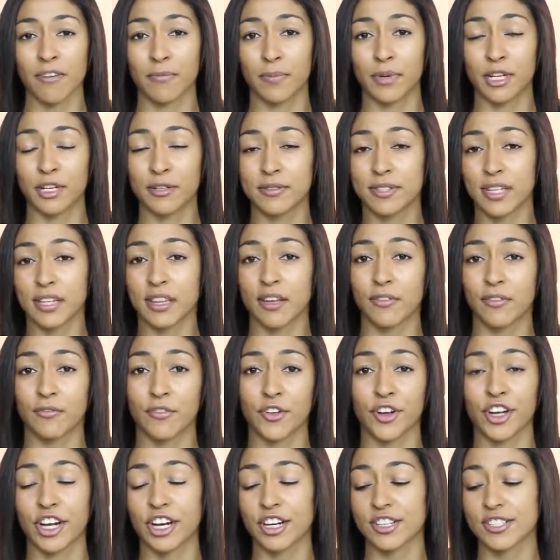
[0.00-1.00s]
I've been using them
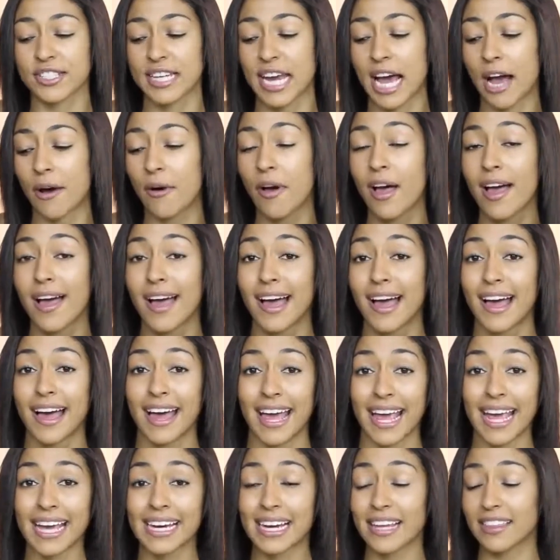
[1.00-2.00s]
for years now,
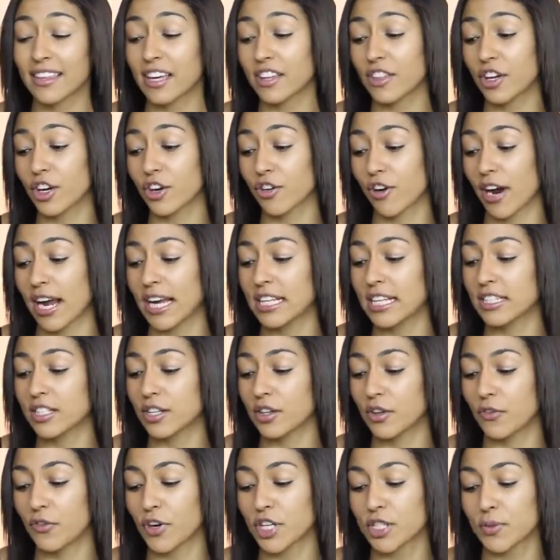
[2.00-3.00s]
and I think they're great.
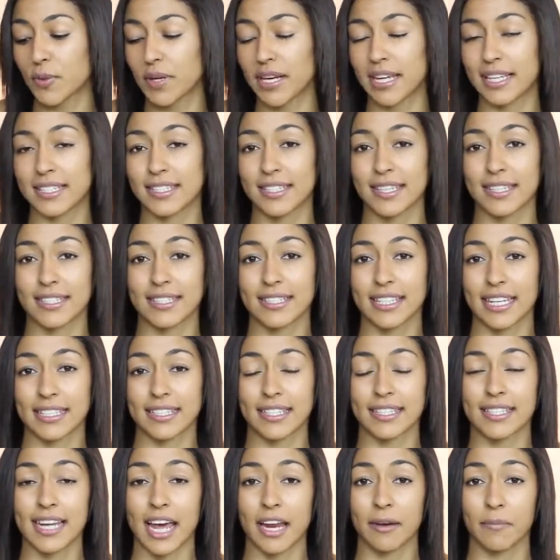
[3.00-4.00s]
So the first one is this
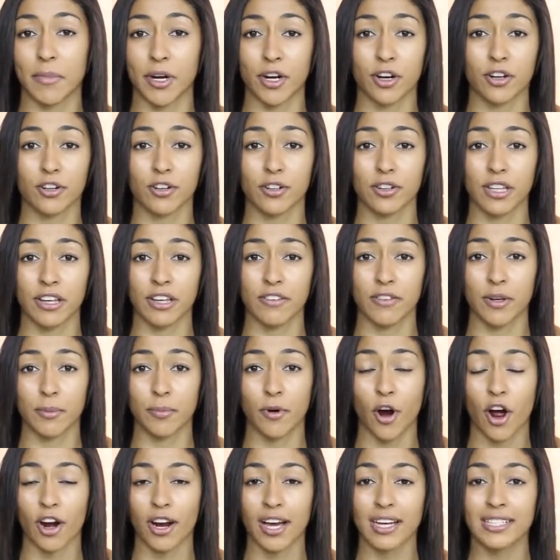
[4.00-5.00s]
It's a 10 Miracle
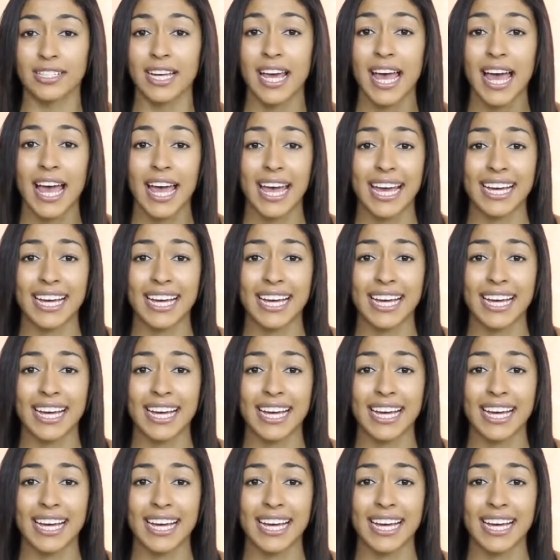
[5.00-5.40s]
Leave-In product.